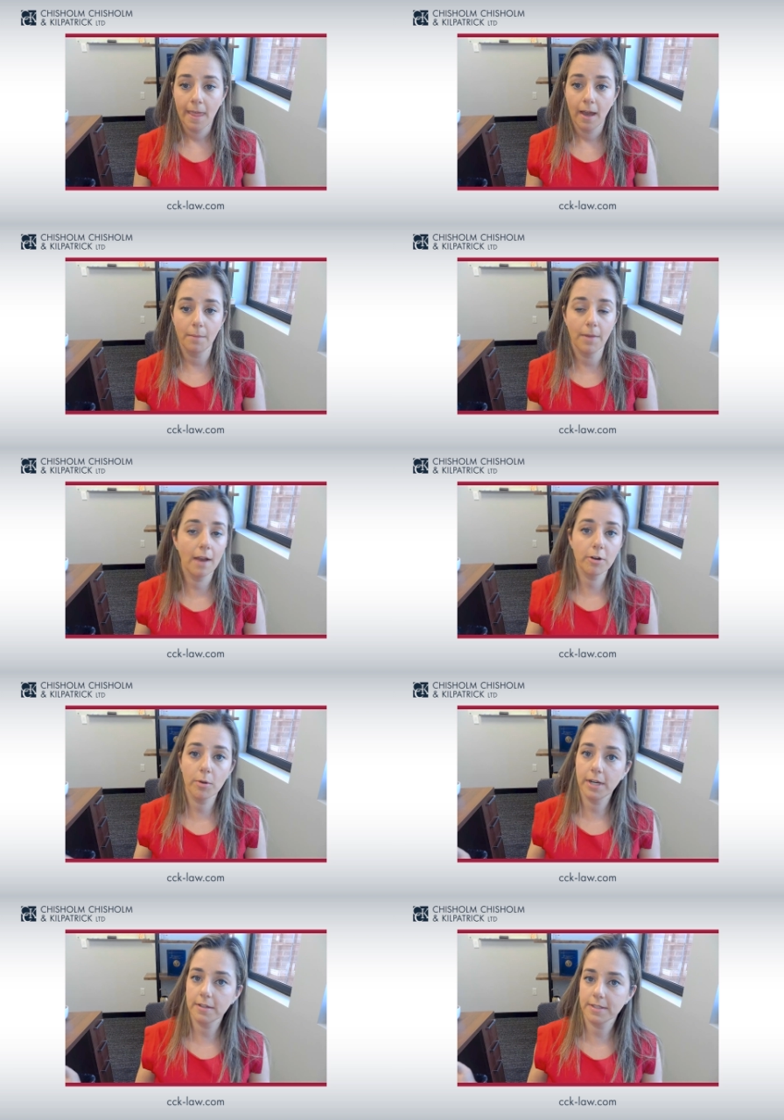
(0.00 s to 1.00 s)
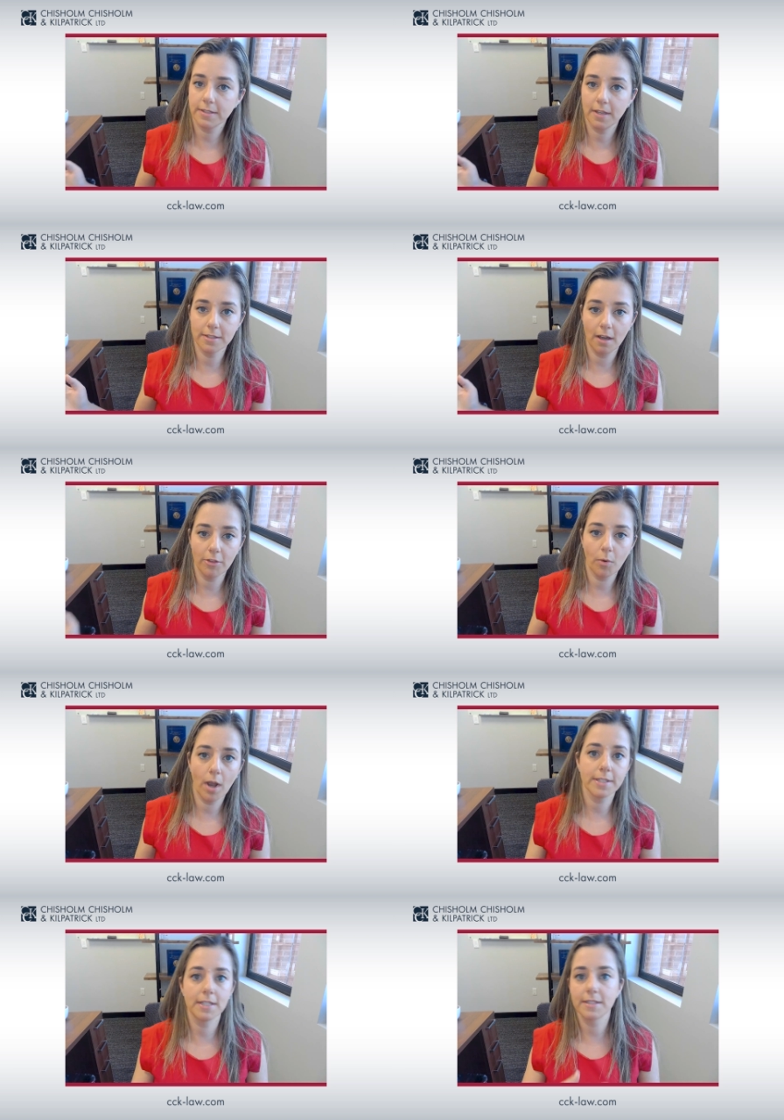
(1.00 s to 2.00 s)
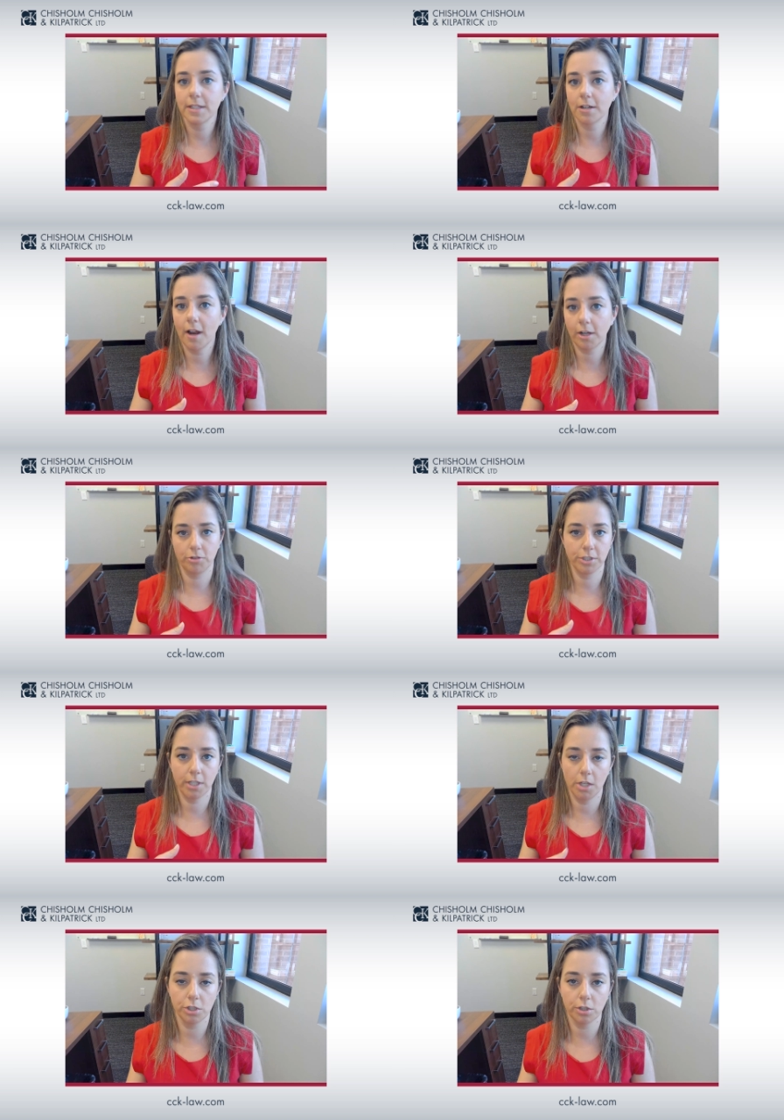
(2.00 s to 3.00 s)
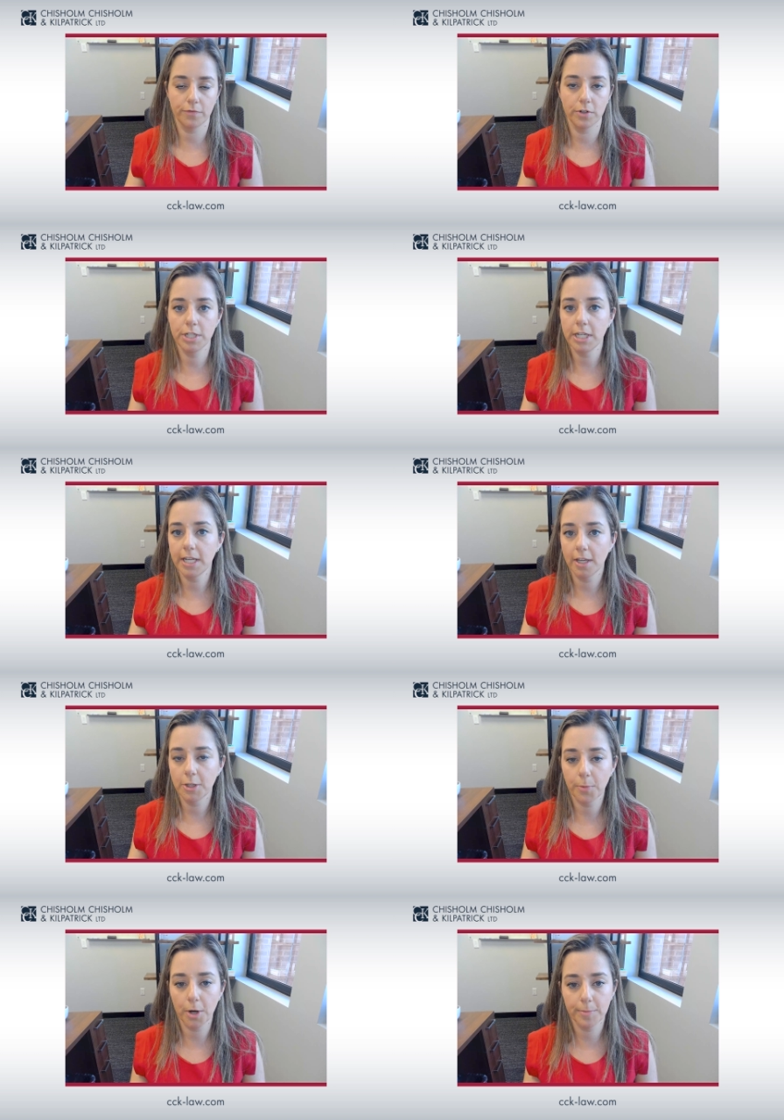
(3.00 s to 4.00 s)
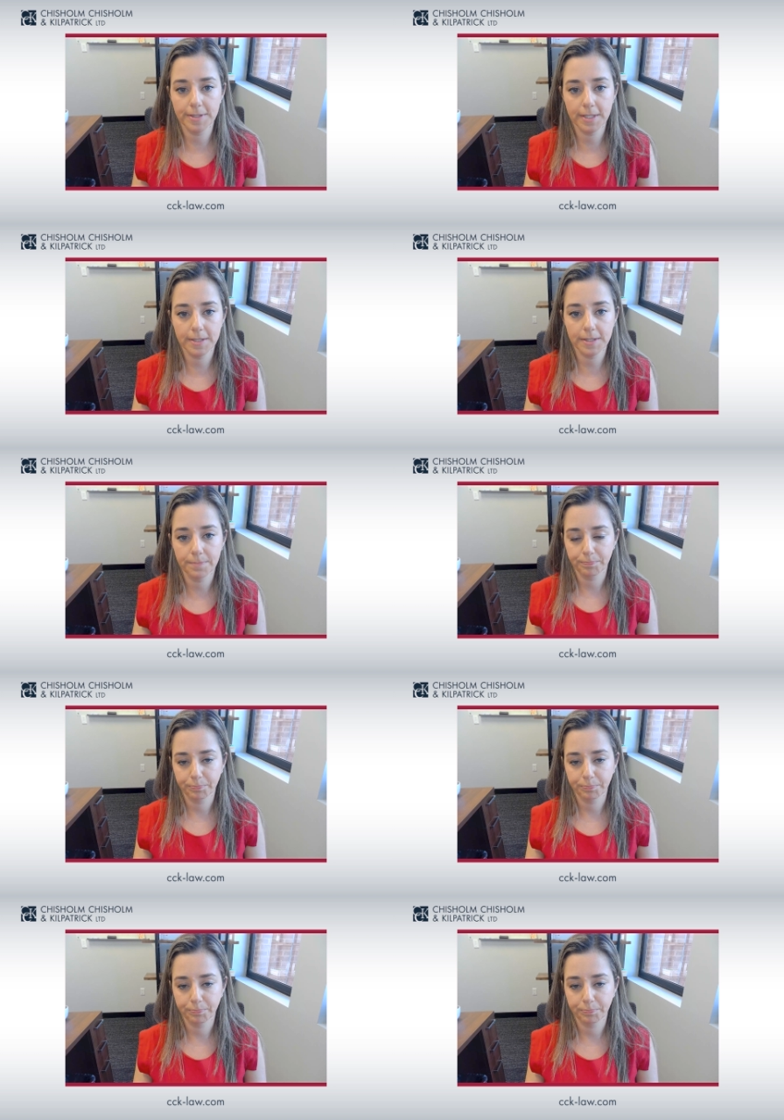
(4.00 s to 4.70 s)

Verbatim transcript: Um, everyone else is otherwise considered extra schedular for TDIU purposes.